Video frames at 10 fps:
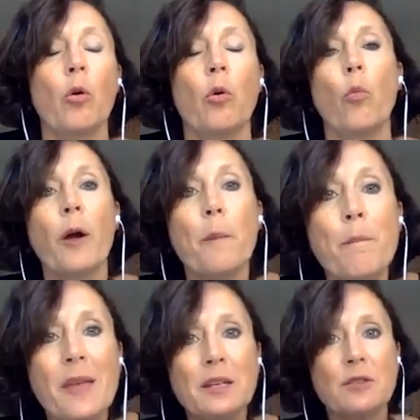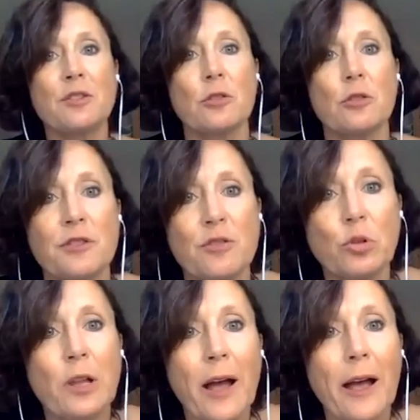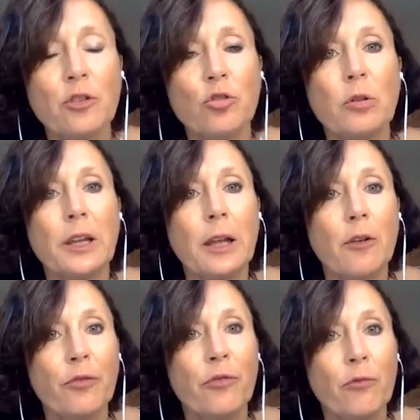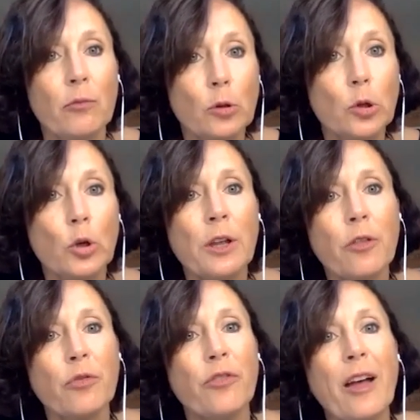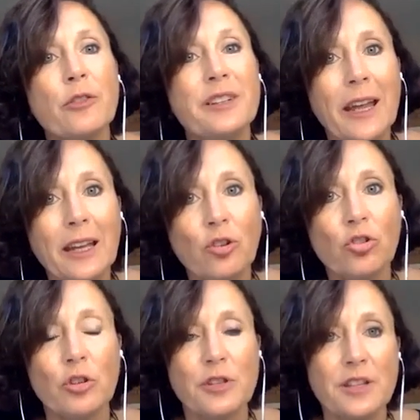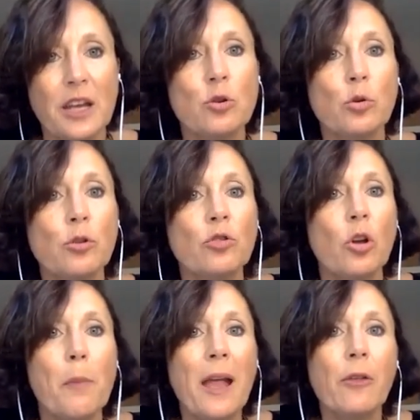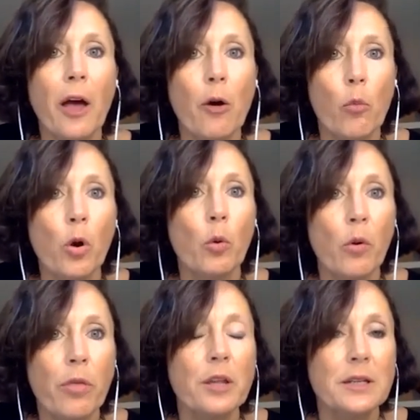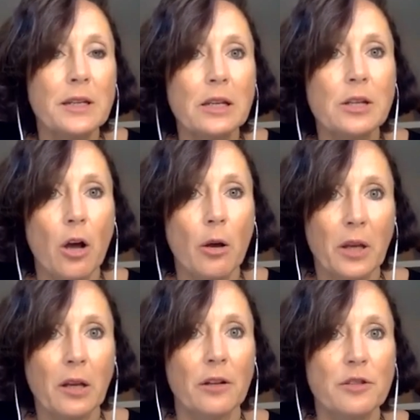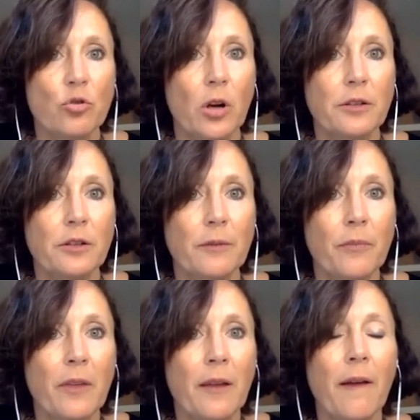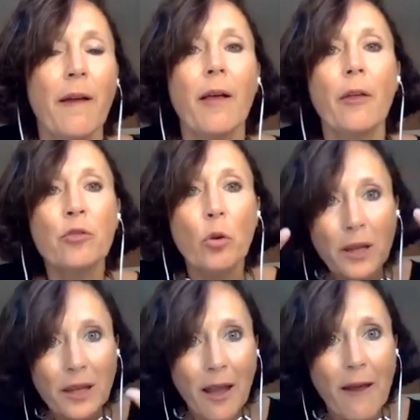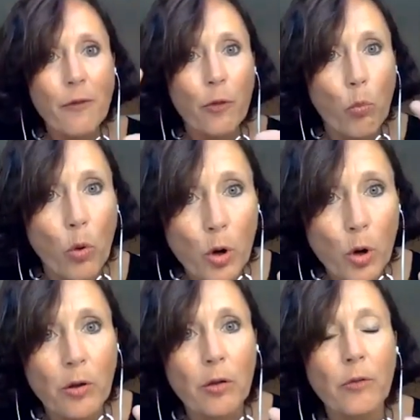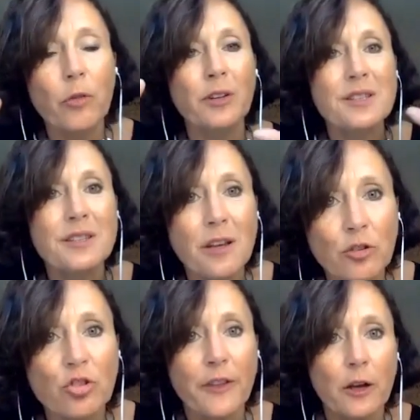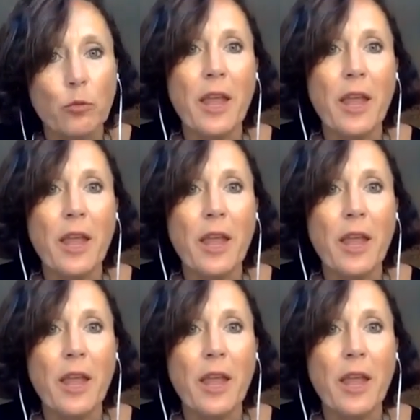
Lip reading: where ministers will actually look at the foundations in order to make that work within an economic construct. So again, the work, the discussion that we